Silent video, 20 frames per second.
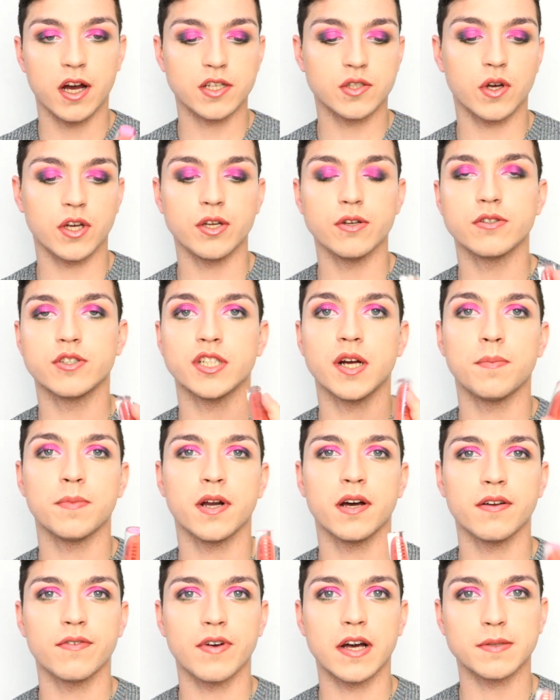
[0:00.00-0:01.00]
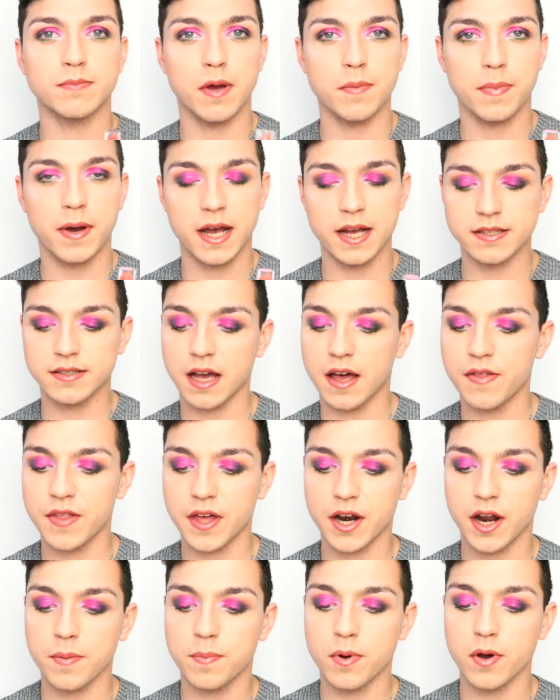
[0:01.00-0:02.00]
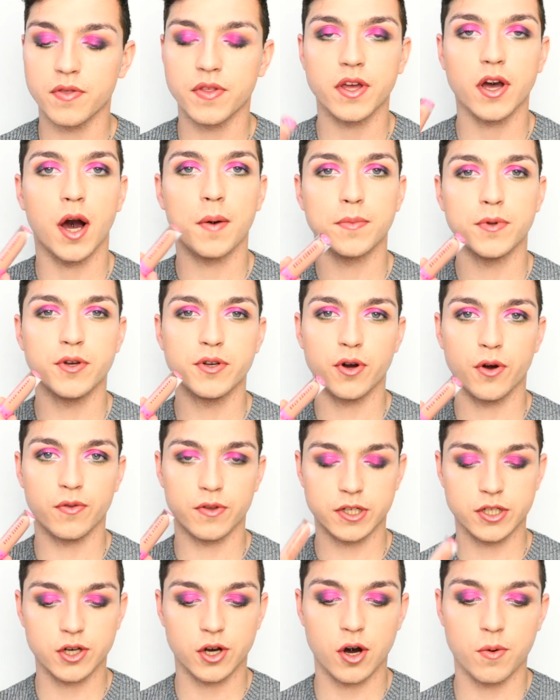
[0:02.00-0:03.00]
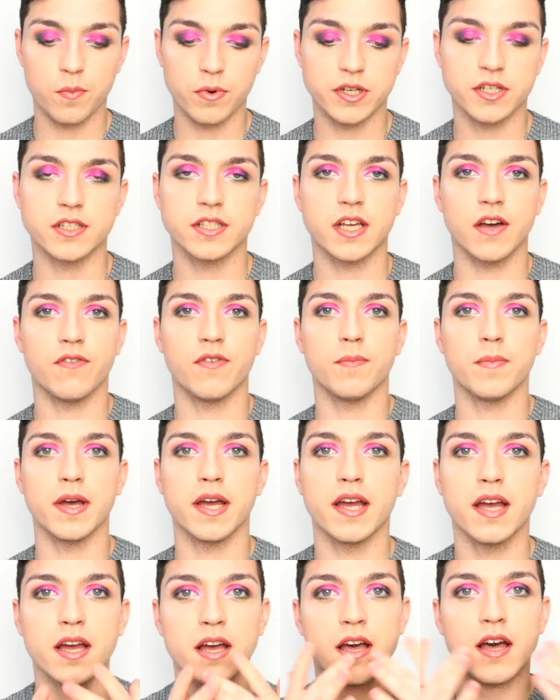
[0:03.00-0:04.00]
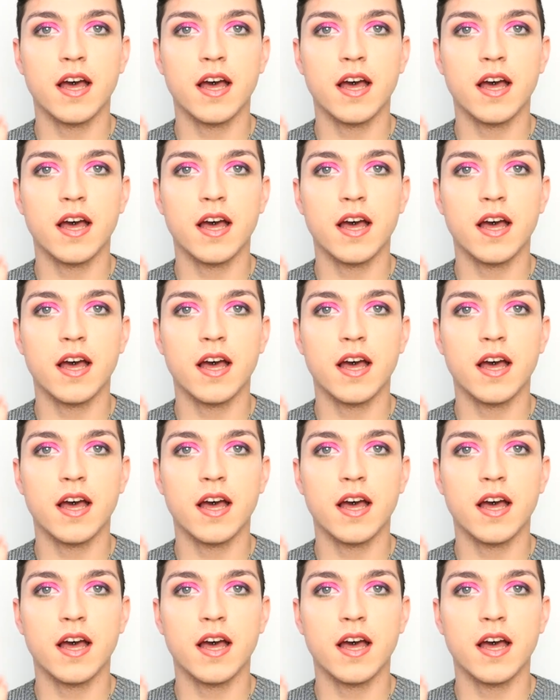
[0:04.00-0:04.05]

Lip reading: So I used Gemini as my base, and then I put the I'm Nude on the top, which has given me